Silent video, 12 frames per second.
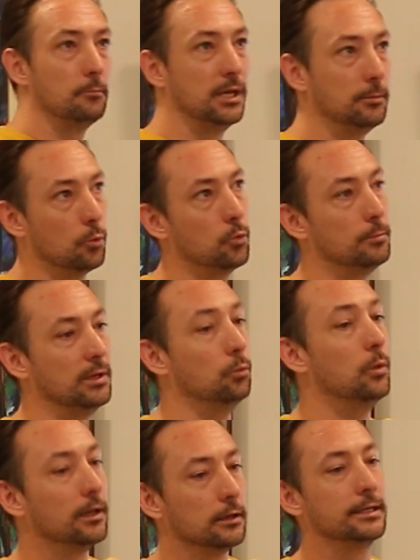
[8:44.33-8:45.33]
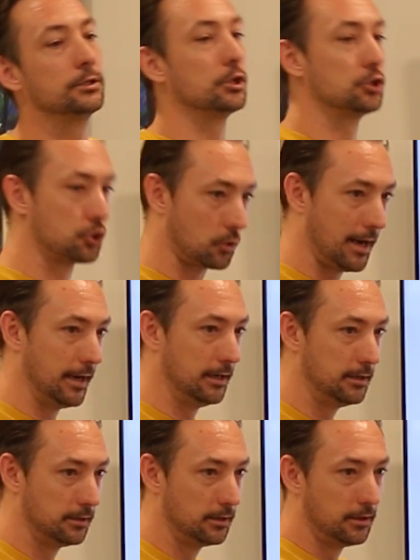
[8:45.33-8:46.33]
people would be willing to
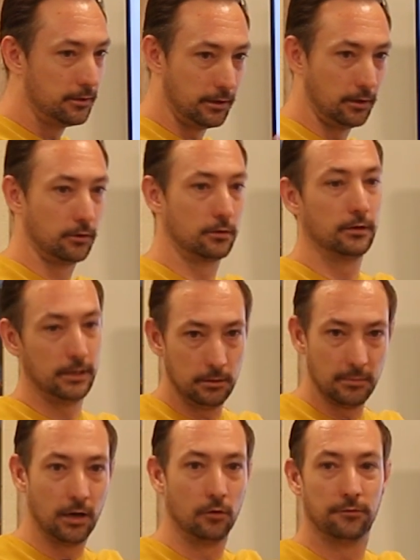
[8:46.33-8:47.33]
trade their email,